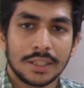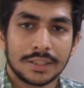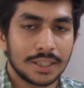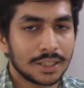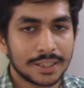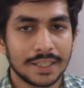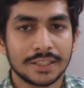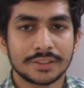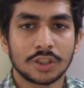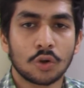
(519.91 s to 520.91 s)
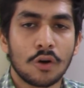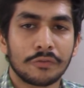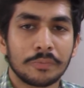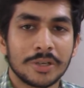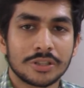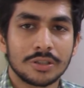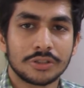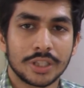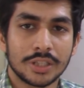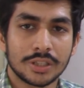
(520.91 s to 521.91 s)
then again there's a
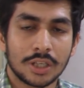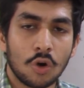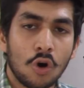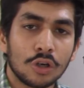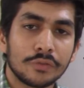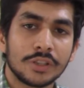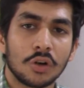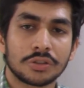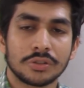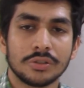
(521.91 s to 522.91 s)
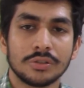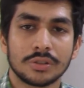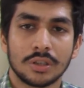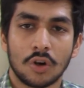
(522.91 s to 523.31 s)
conformational change, and all of the oxygens,